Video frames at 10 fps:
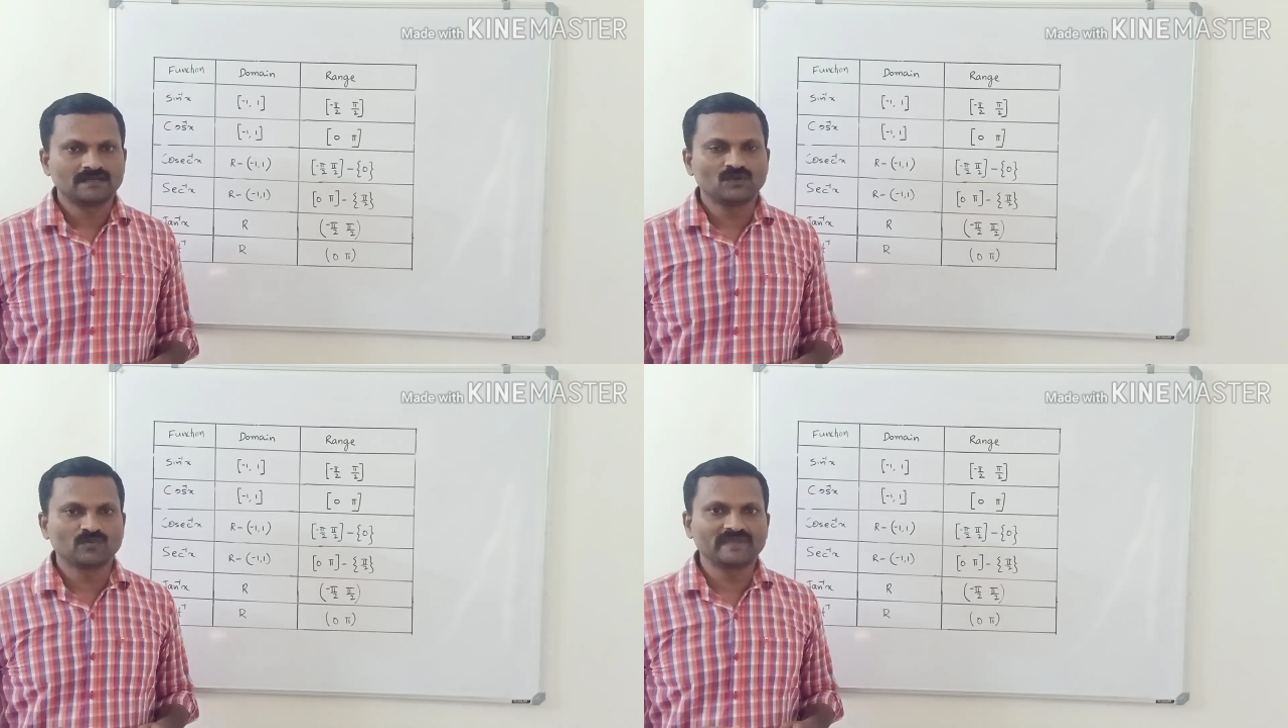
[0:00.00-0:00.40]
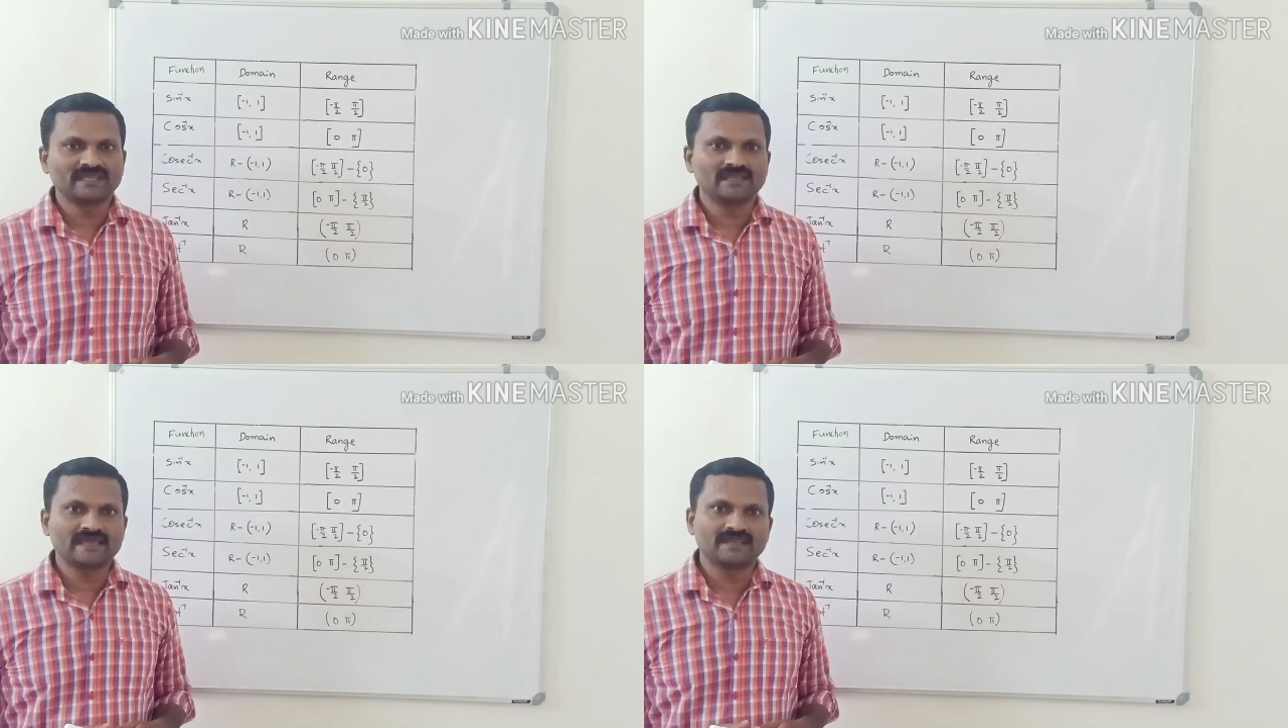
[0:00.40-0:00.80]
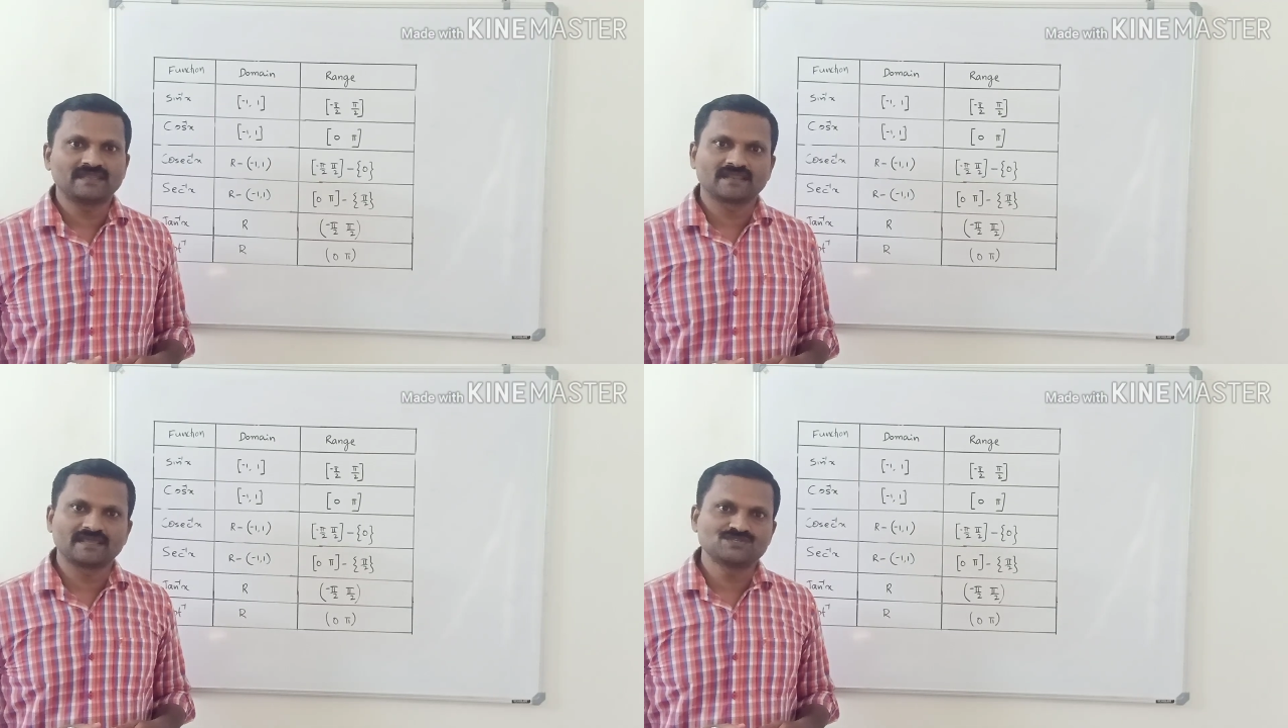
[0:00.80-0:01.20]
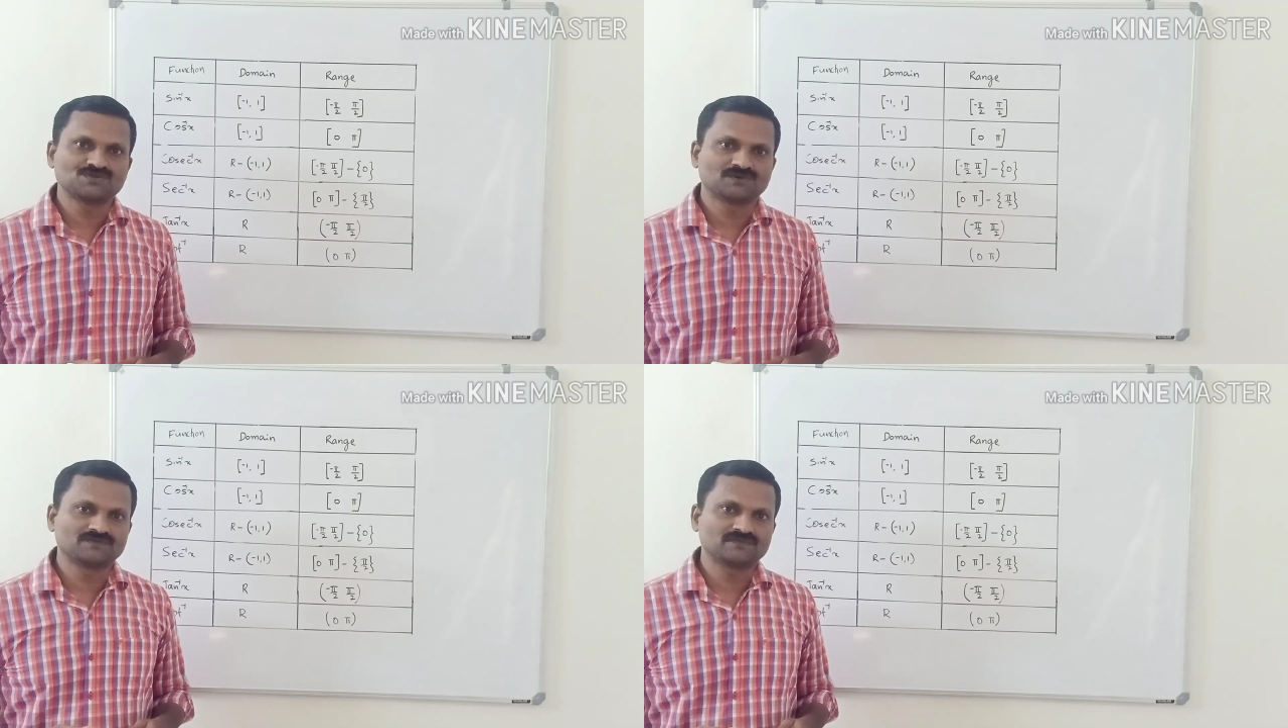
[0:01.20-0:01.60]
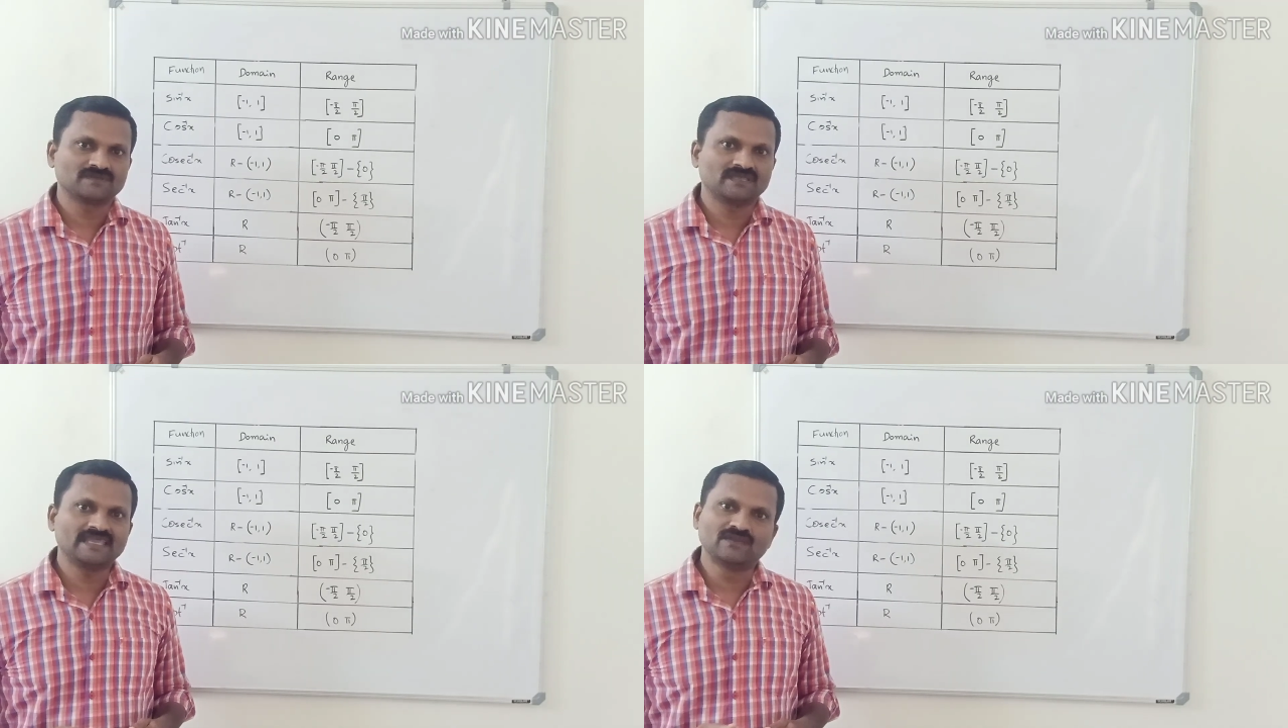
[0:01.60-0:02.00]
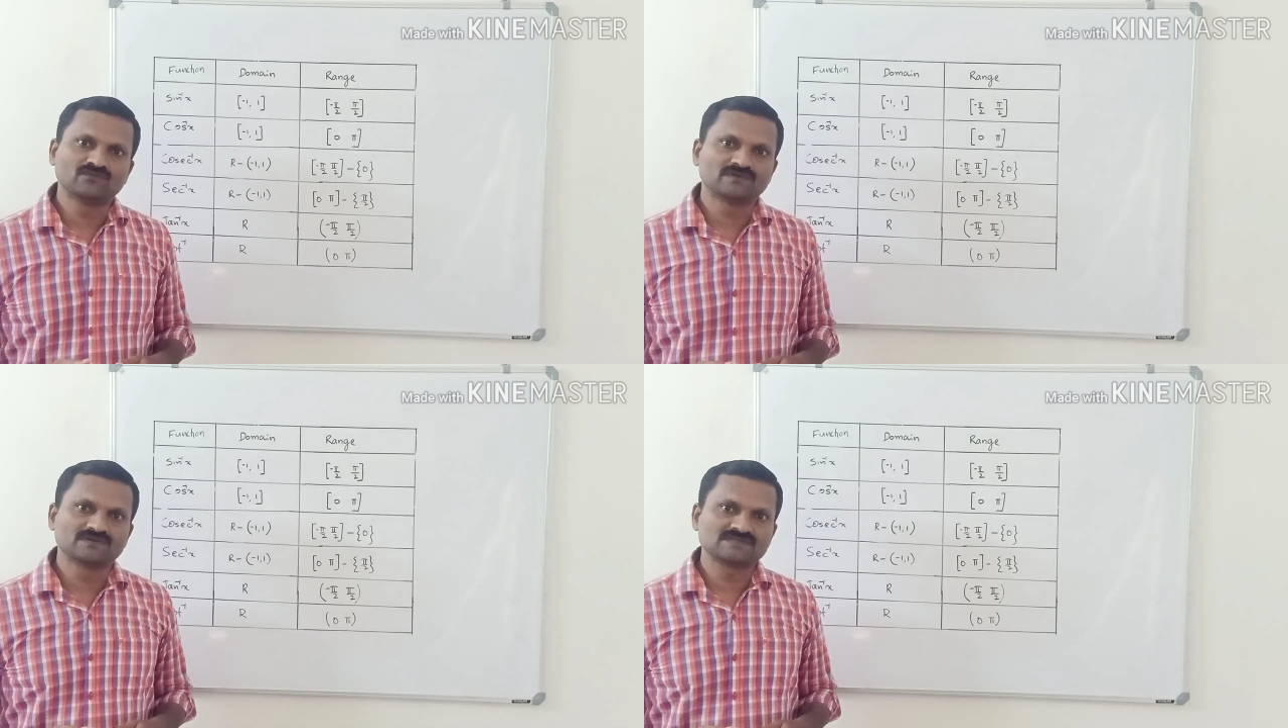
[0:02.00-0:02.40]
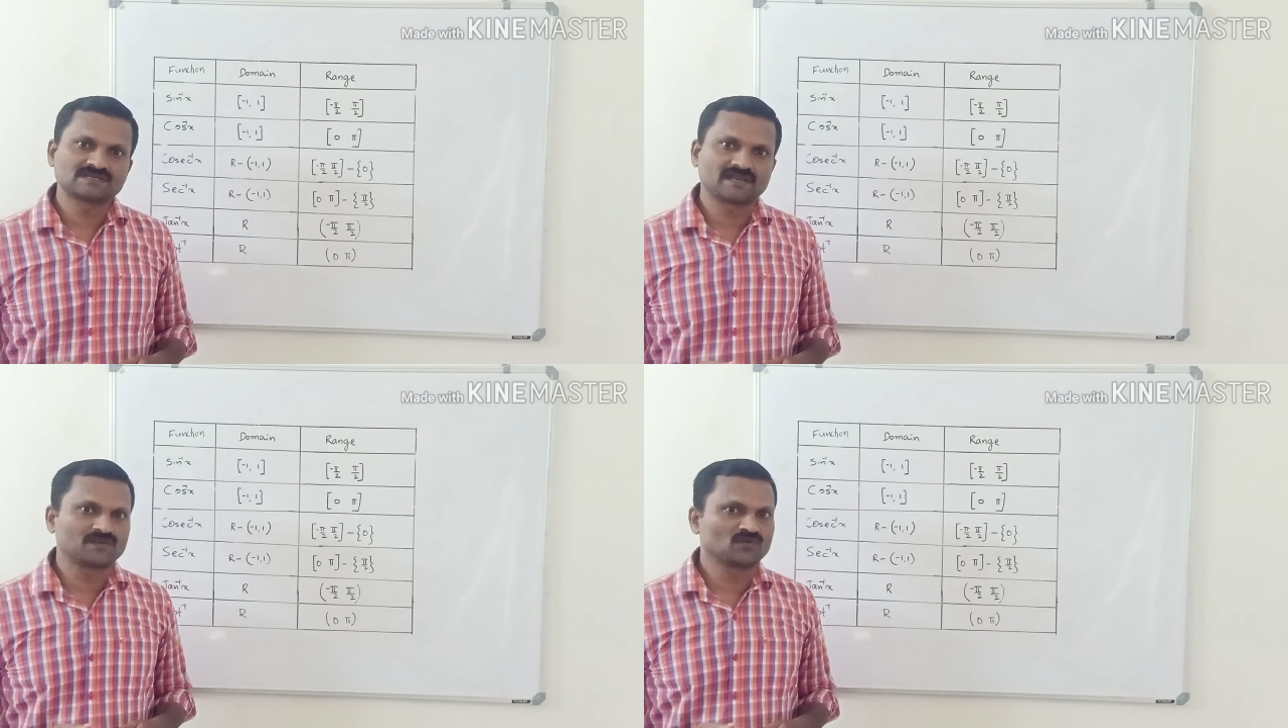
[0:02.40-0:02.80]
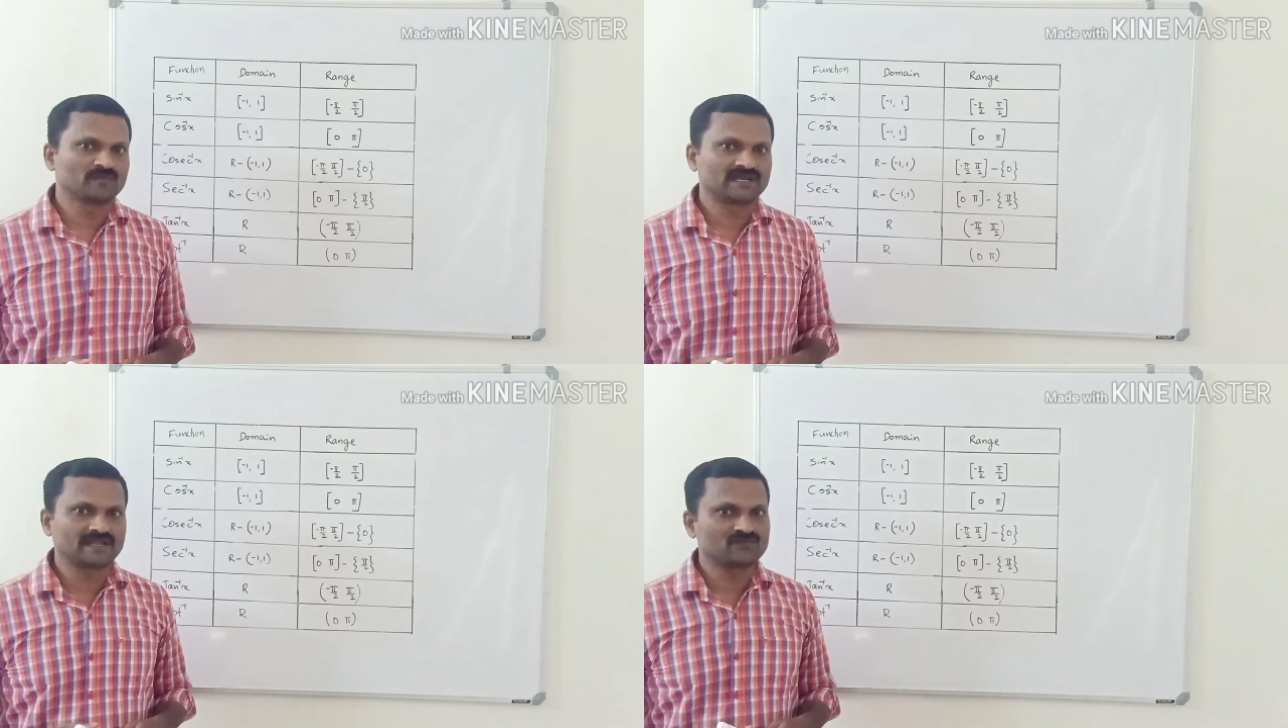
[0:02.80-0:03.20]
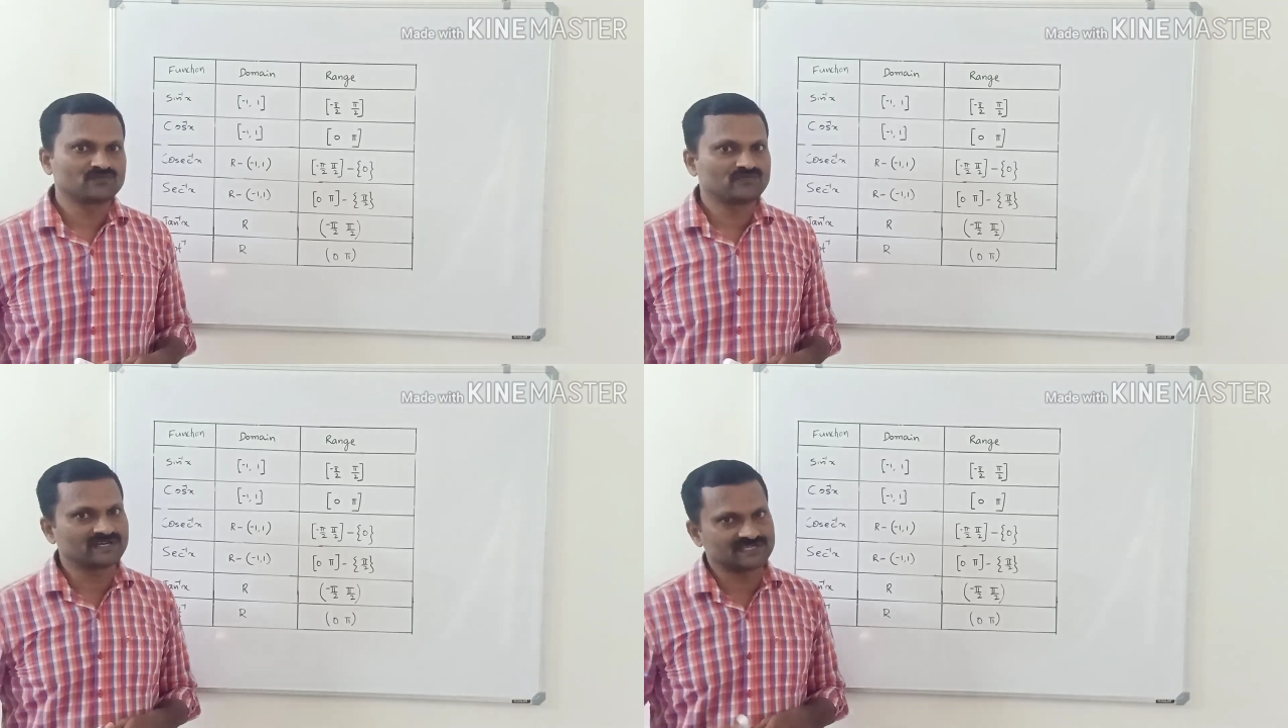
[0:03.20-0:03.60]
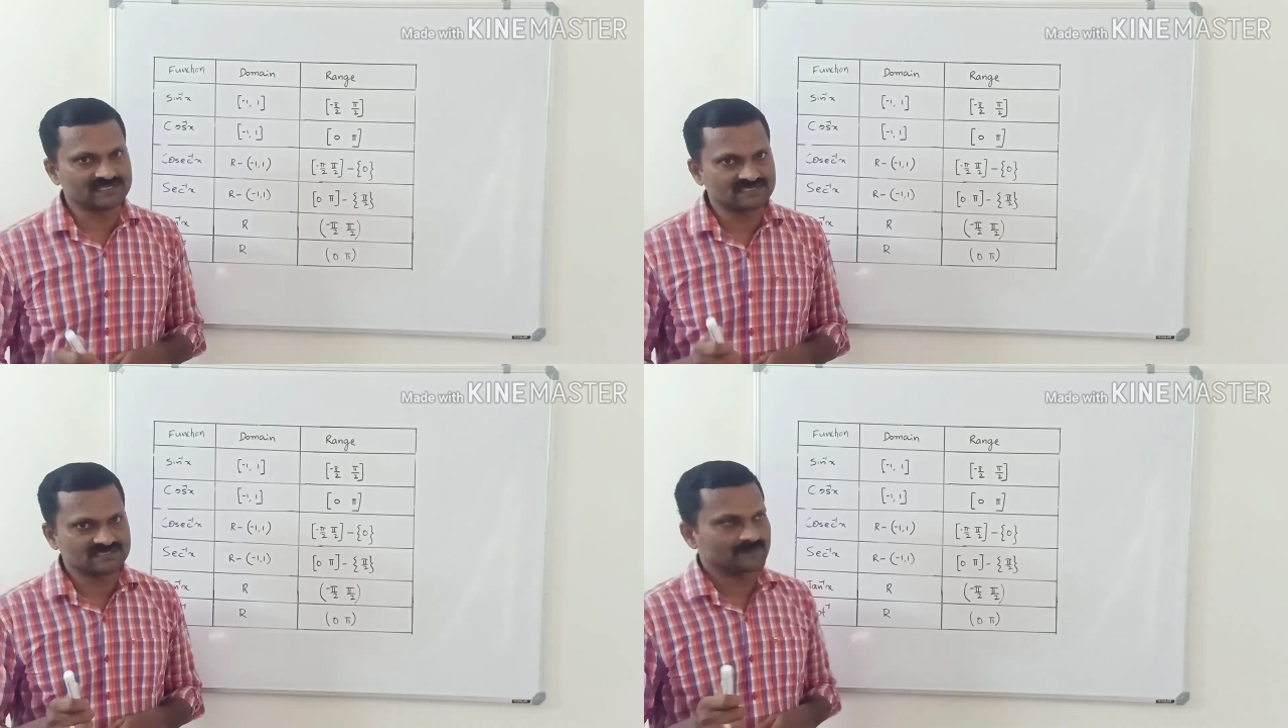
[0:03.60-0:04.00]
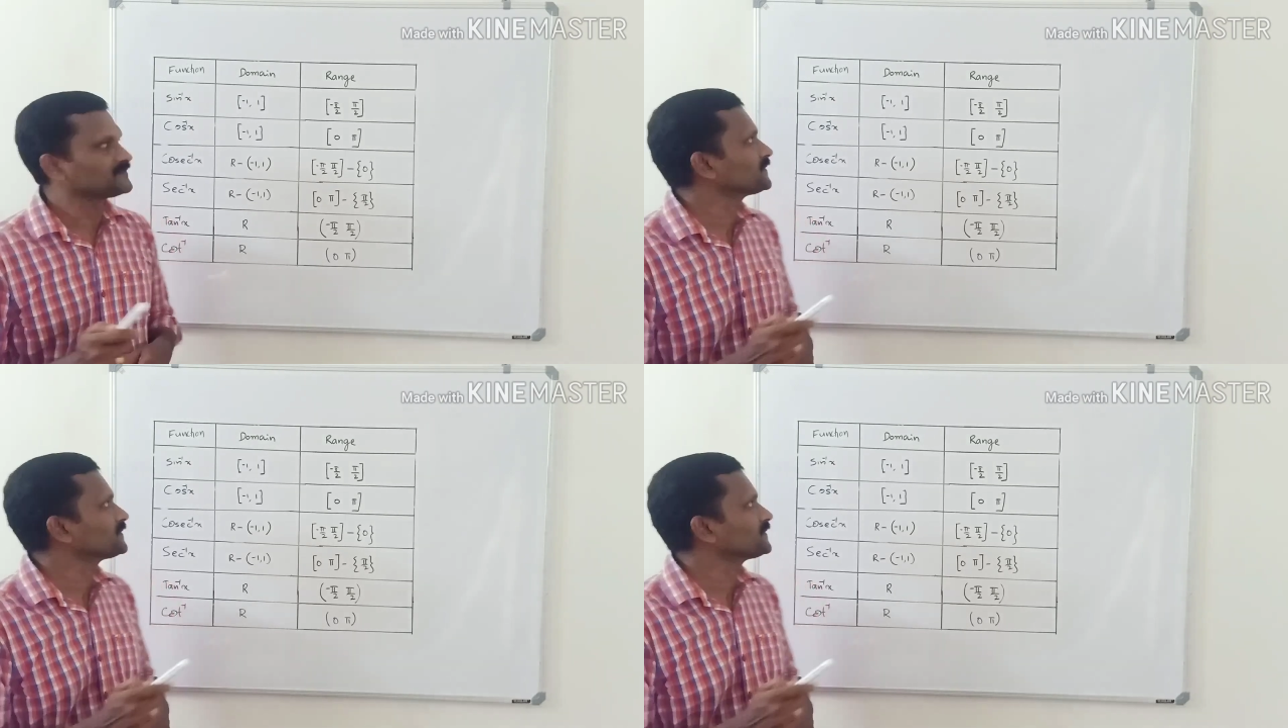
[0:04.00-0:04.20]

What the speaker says: Domain and range of inverse trigonometric functions.